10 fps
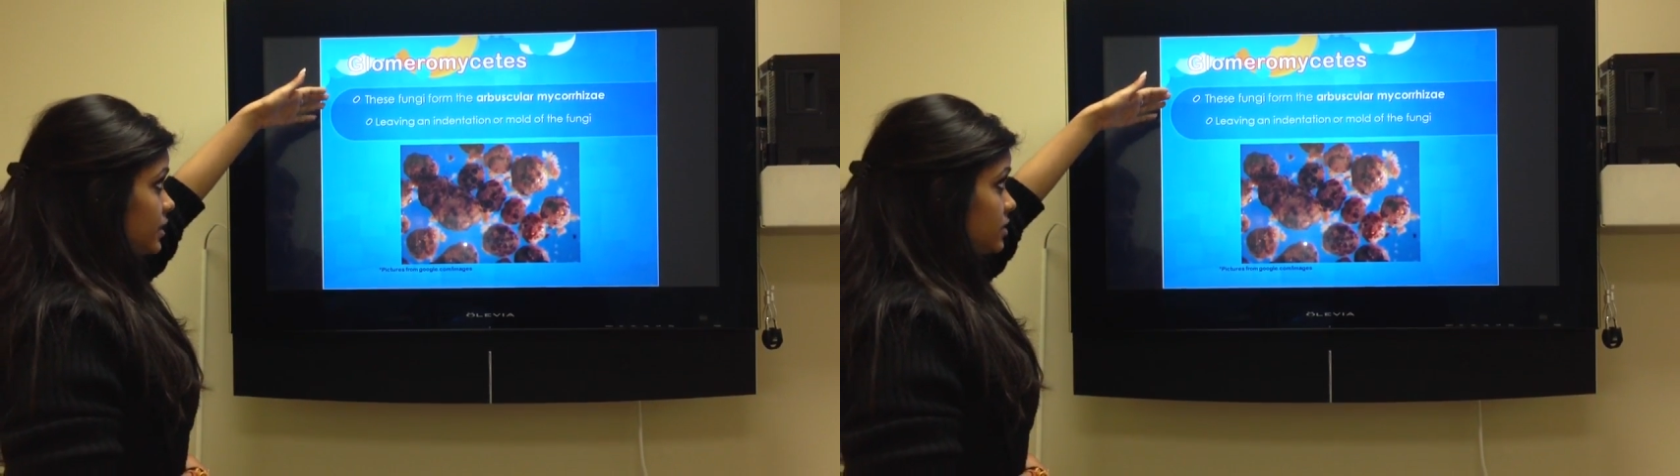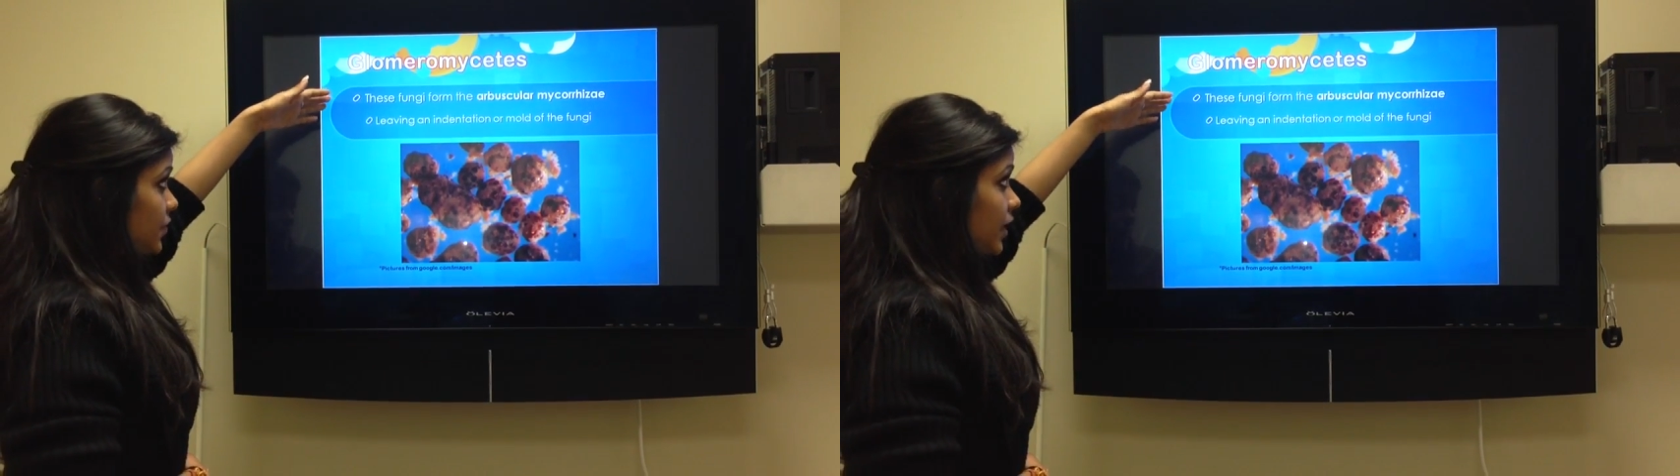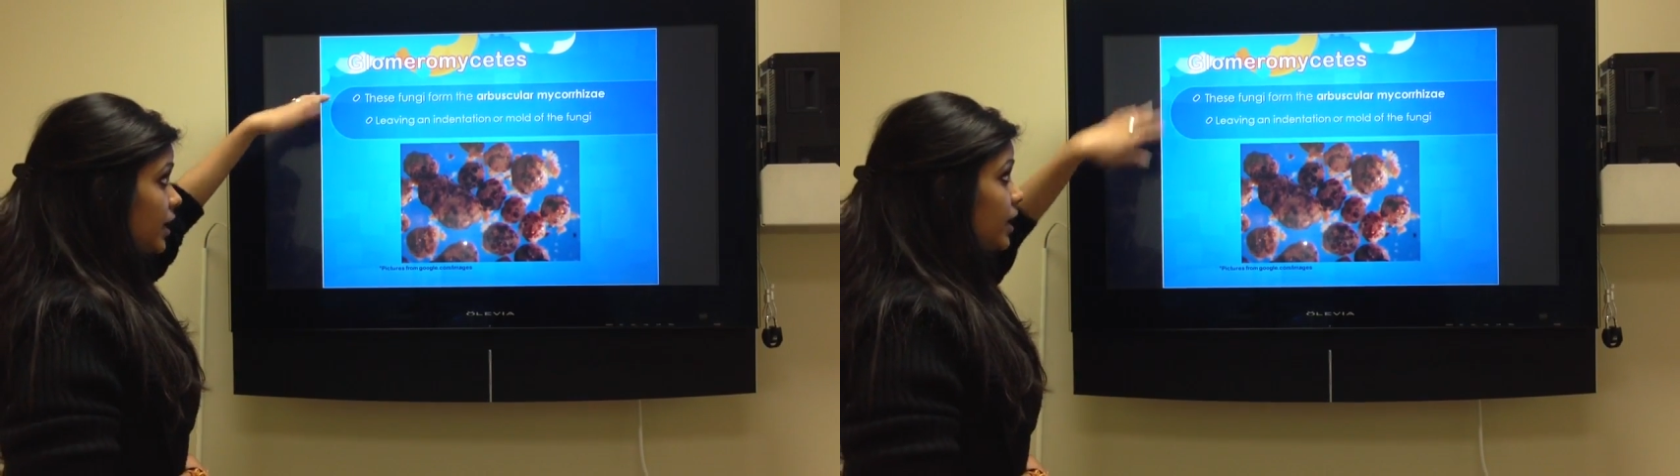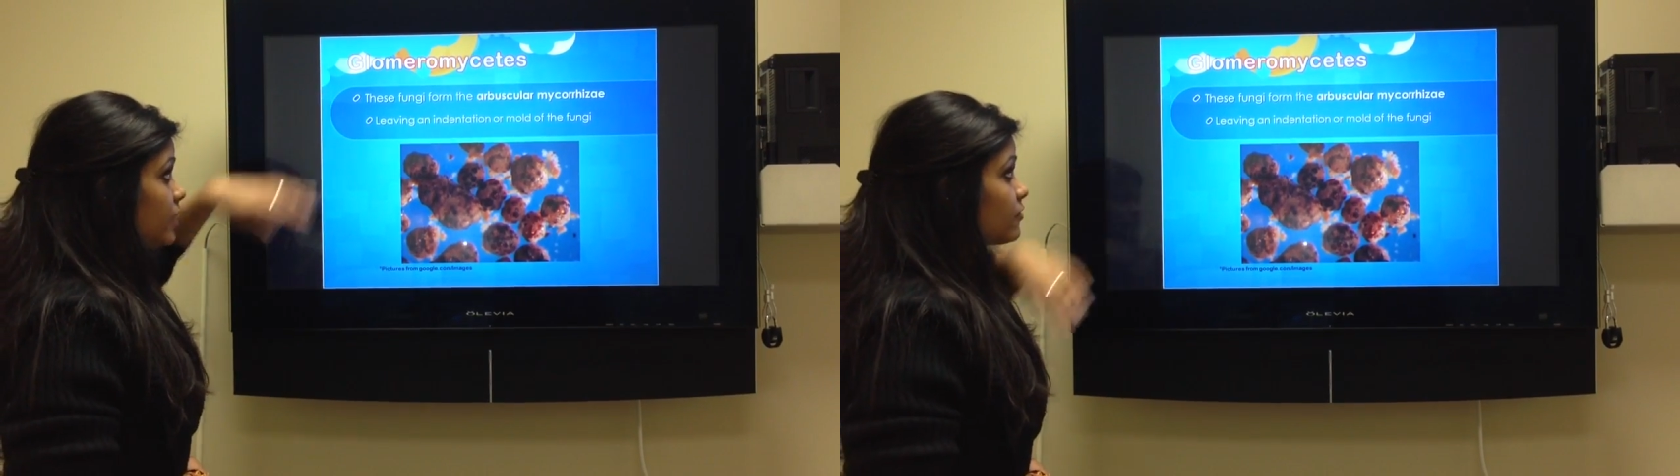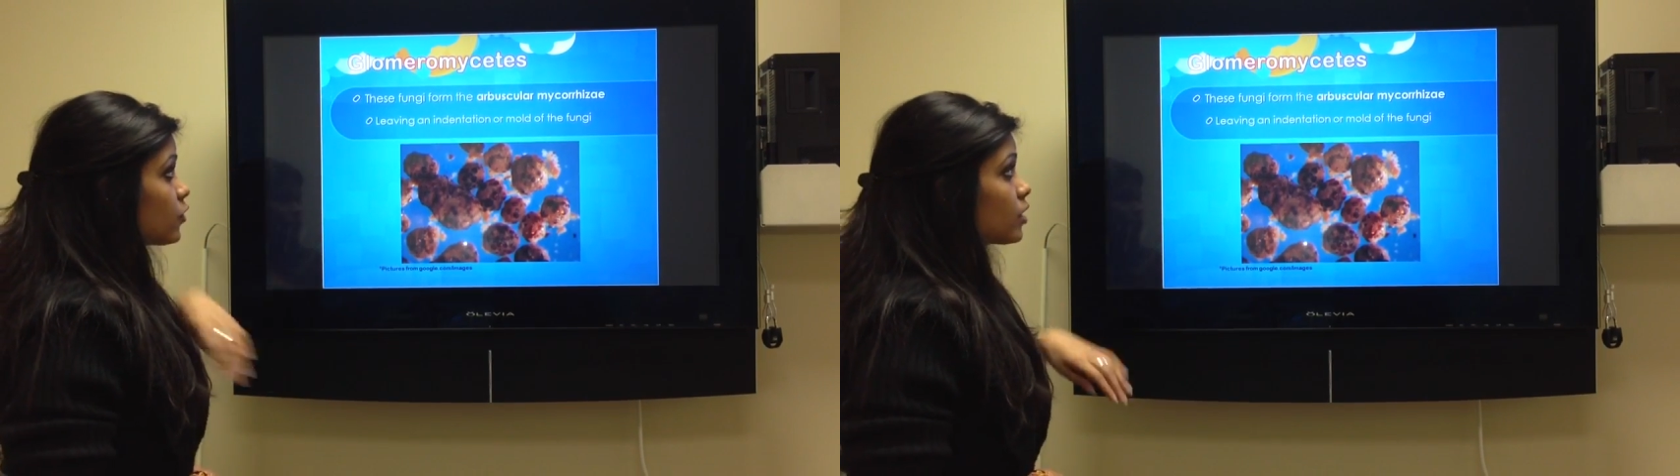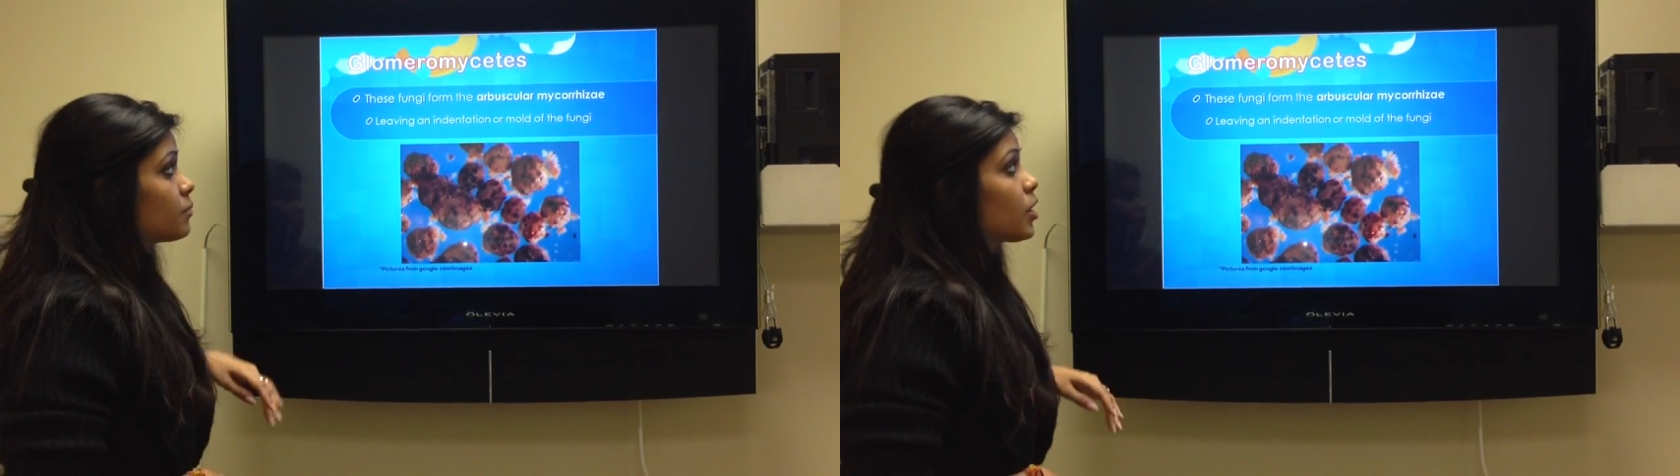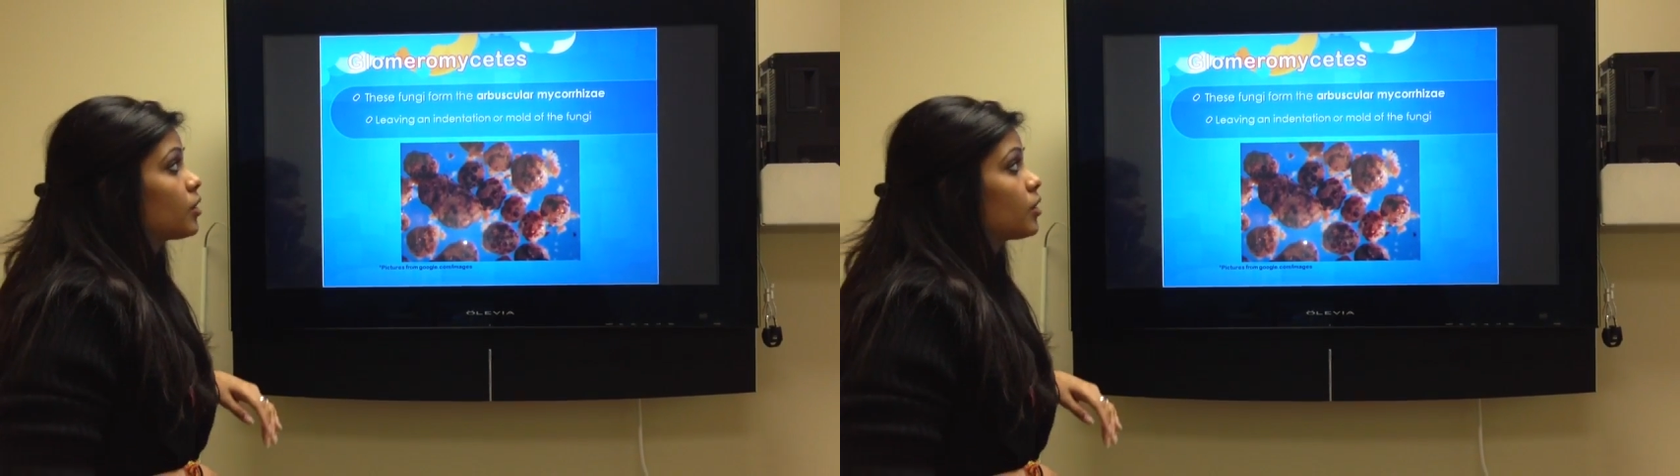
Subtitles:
These fungi form